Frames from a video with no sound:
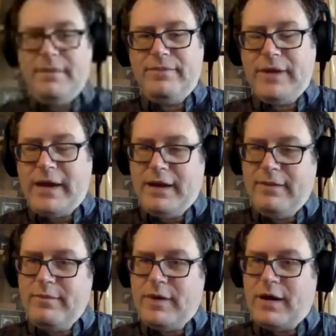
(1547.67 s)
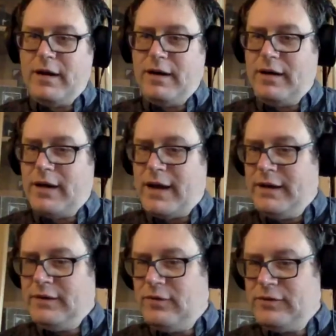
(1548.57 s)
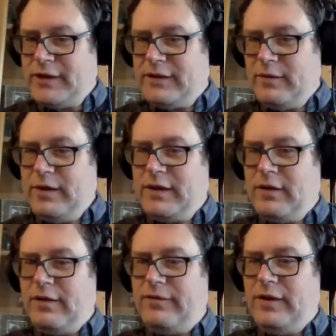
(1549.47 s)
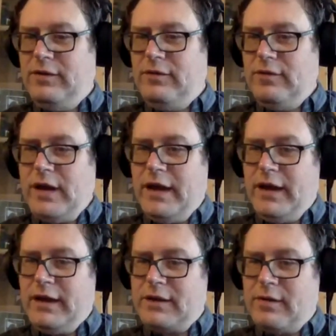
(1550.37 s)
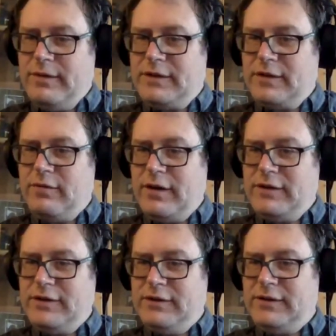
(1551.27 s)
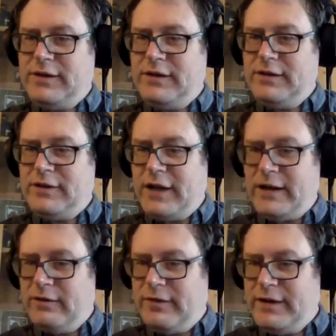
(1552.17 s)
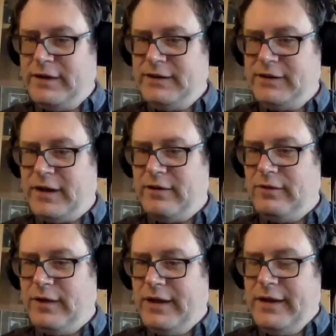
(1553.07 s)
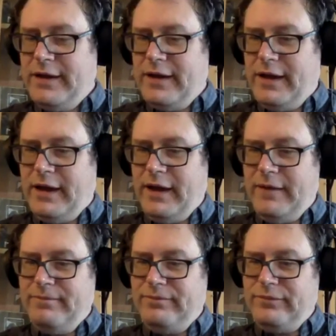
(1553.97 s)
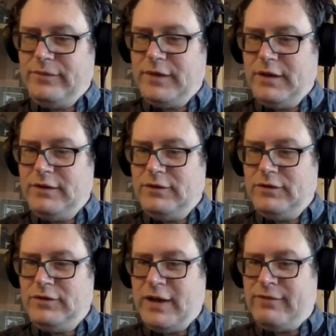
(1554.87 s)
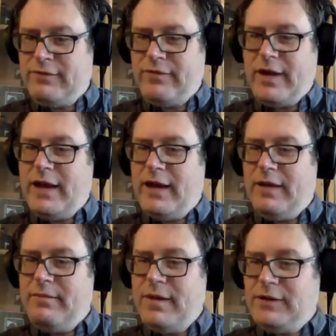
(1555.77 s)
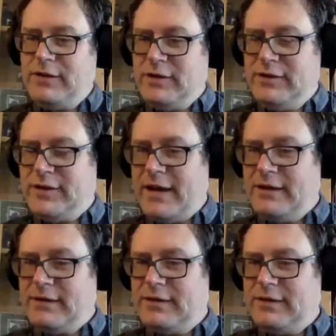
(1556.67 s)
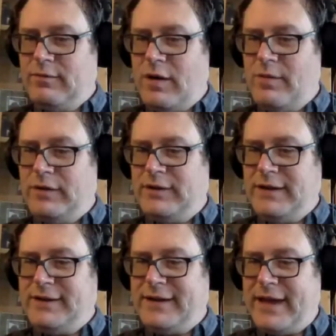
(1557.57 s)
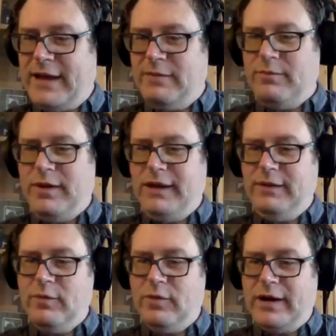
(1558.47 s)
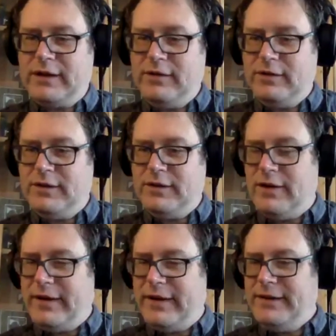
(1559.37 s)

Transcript: Um, too long. Yeah. And also, I think we've got a few uh, comments and questions in the channel already. So um, Jeff uh, mentions that mobile data can be more accurate than I